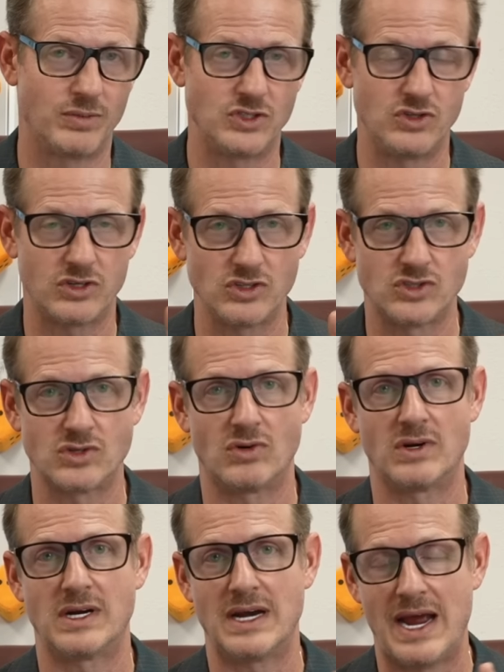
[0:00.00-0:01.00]
but you can
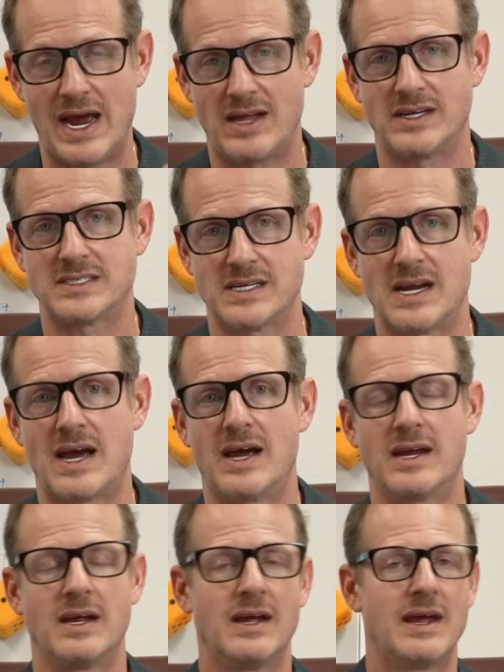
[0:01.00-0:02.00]
join Alex and
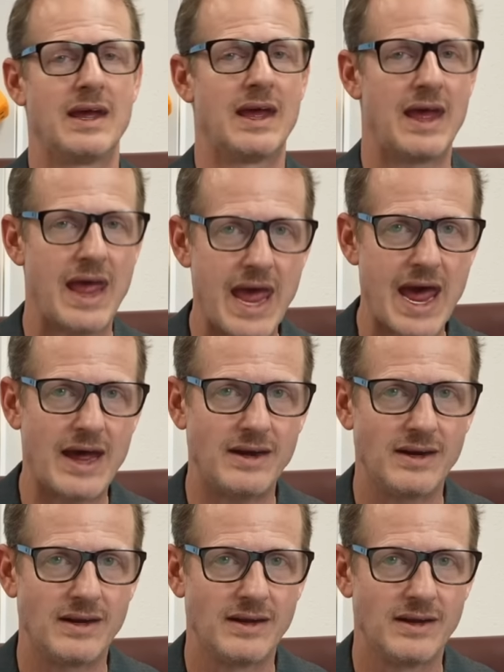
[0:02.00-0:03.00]
I at